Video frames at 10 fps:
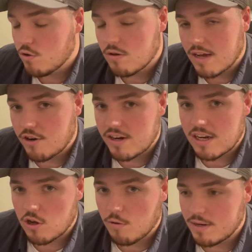
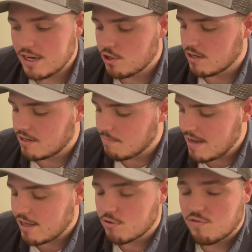ingredient combination to
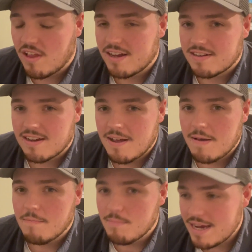make those flies
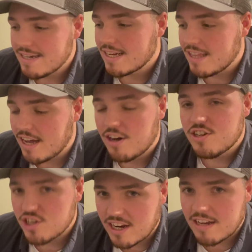basically
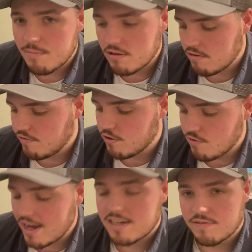unsinkable for the
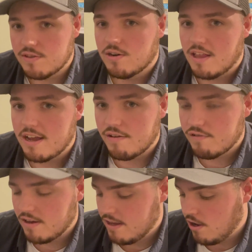rest of their life,
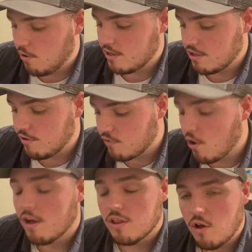or until you've
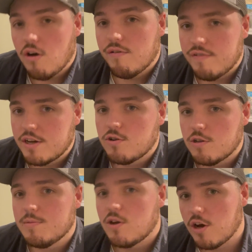caught a lot of fish on
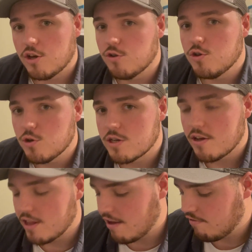them and got a good use out
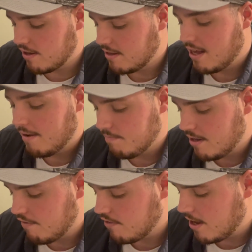of
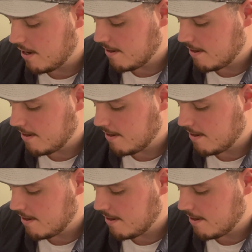that fly.